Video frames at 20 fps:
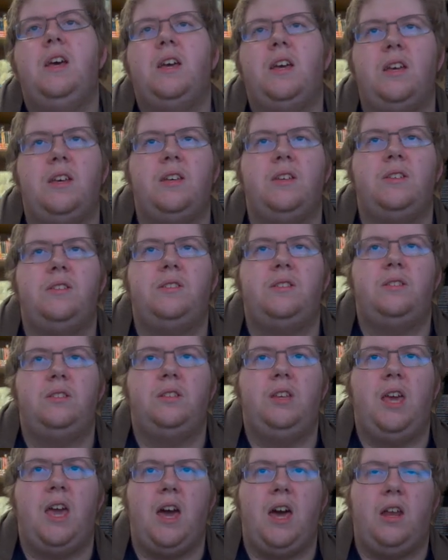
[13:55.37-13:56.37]
is
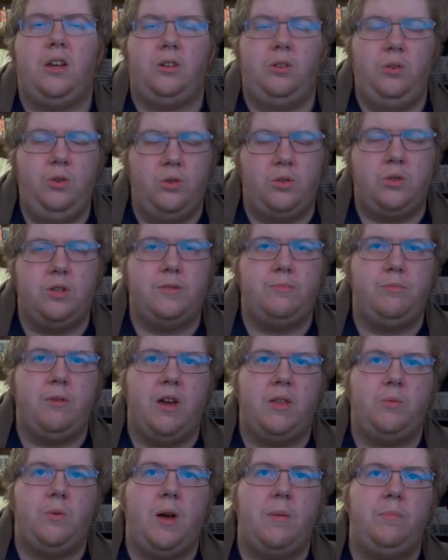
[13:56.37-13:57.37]
Chaotic Neutral's
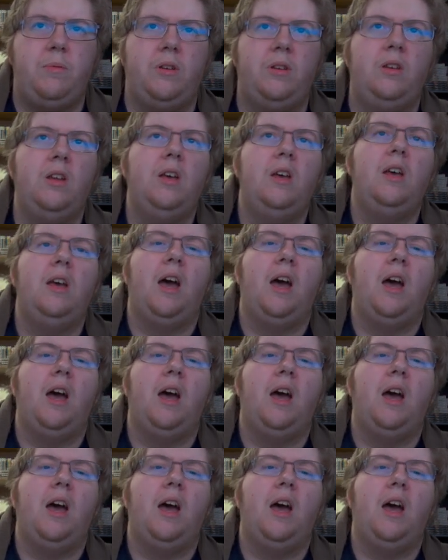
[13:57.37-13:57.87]
breath weapon.